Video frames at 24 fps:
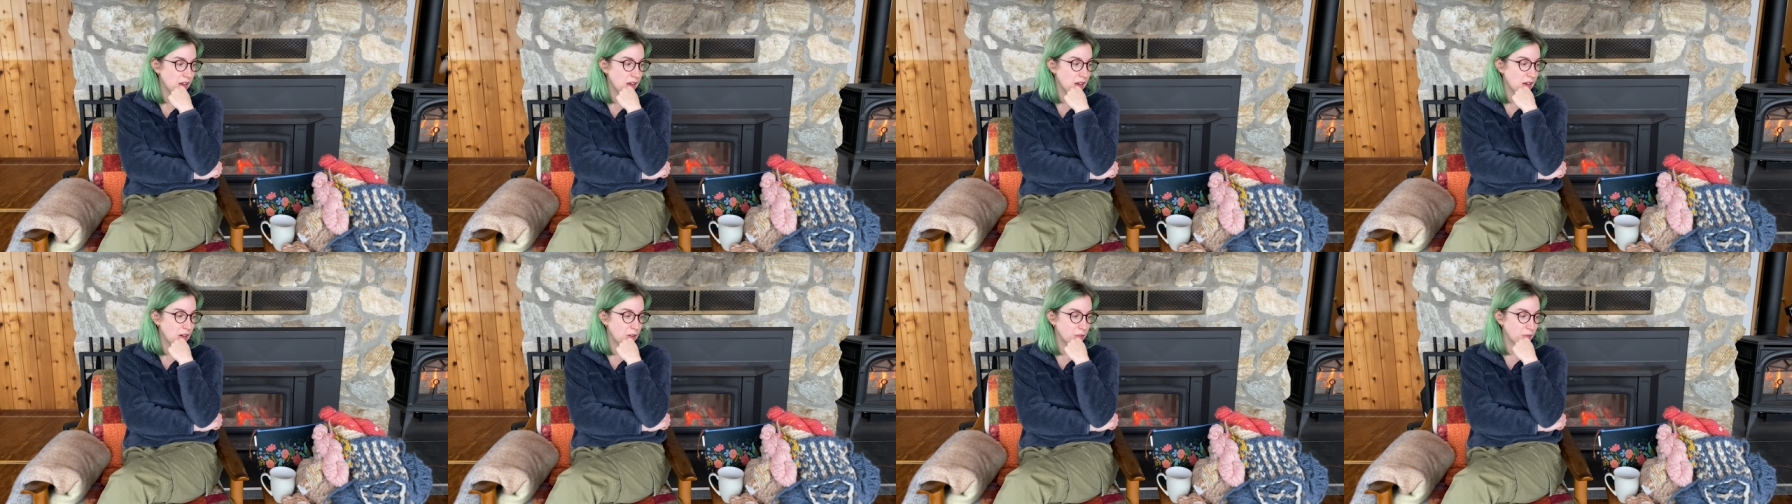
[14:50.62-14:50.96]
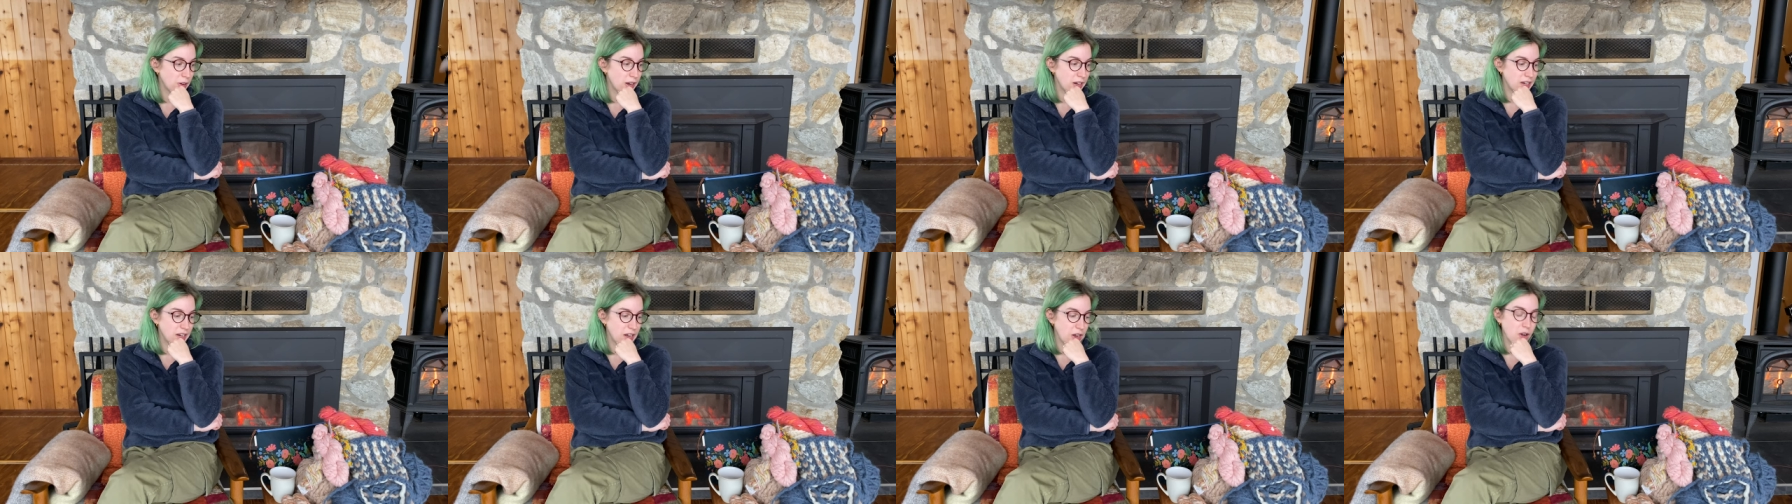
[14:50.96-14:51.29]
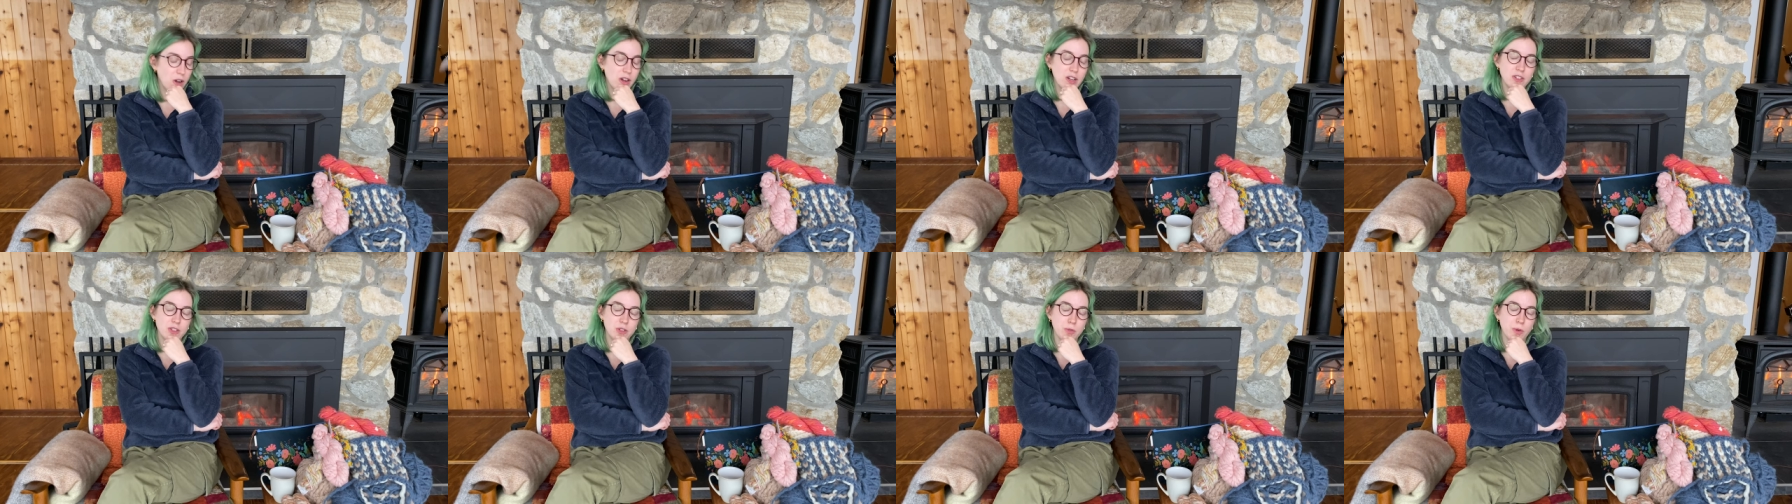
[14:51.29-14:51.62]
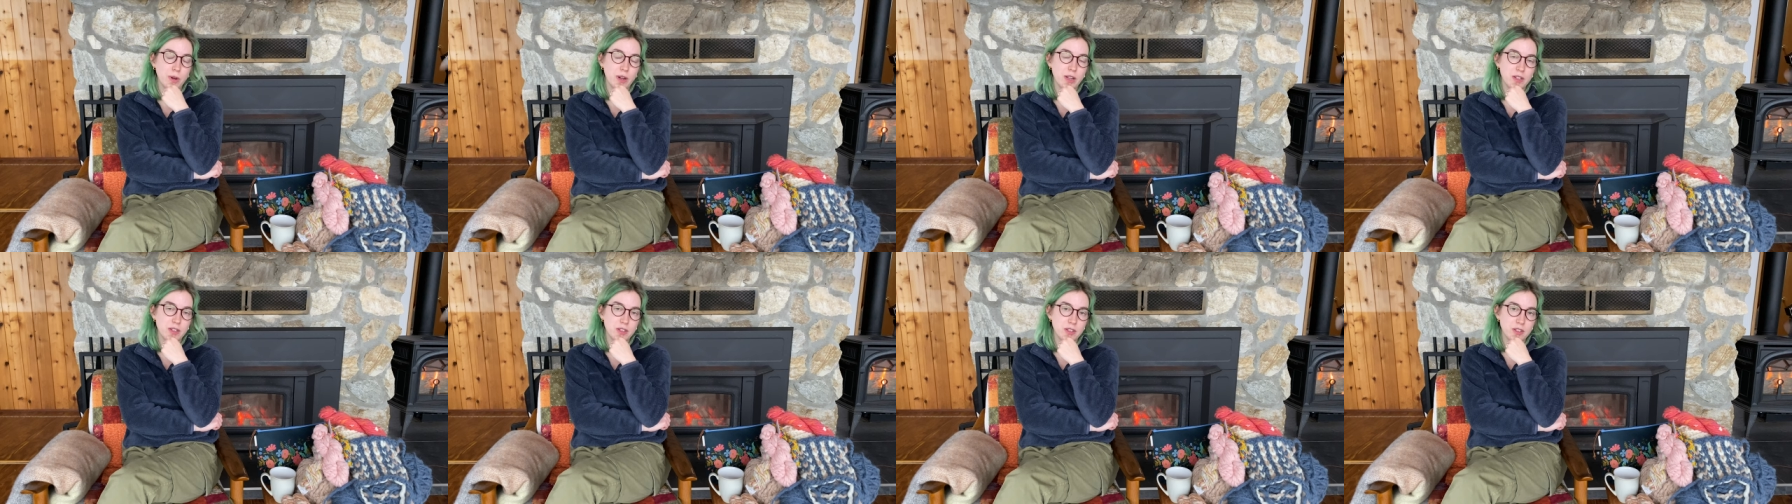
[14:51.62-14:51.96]
Right now I do want
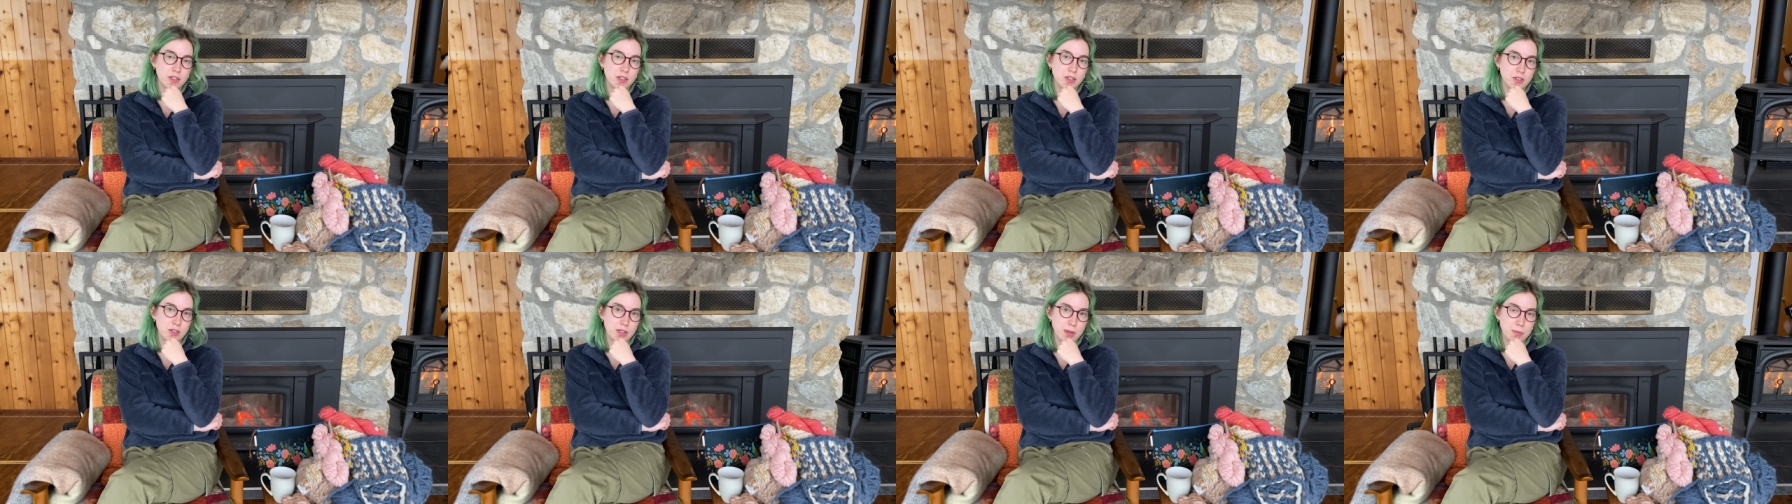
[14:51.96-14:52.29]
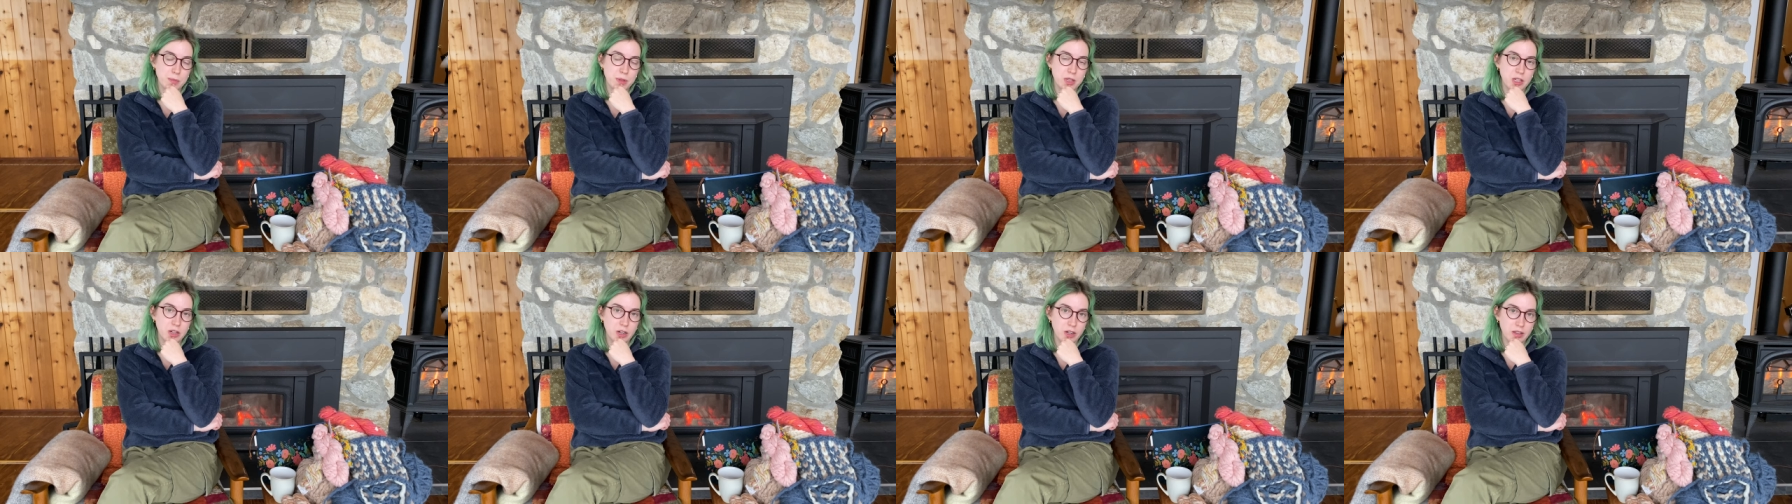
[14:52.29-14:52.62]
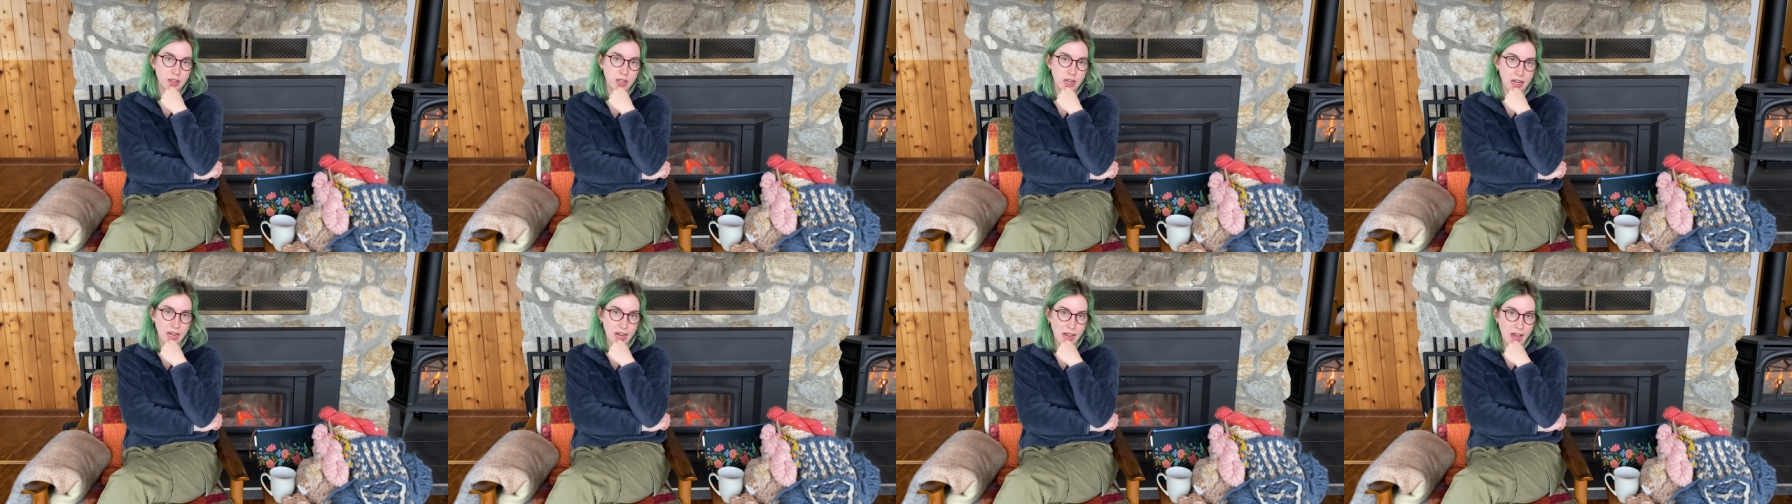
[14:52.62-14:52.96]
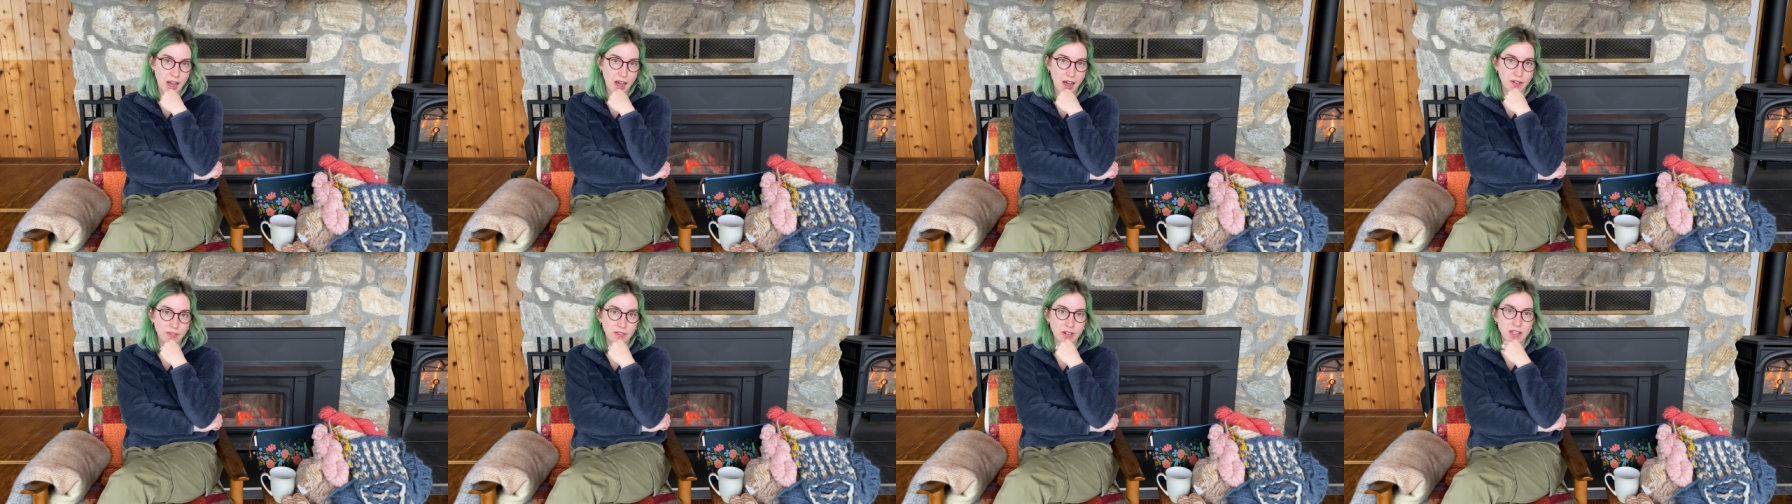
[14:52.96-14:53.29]
to just use up the yarn that I have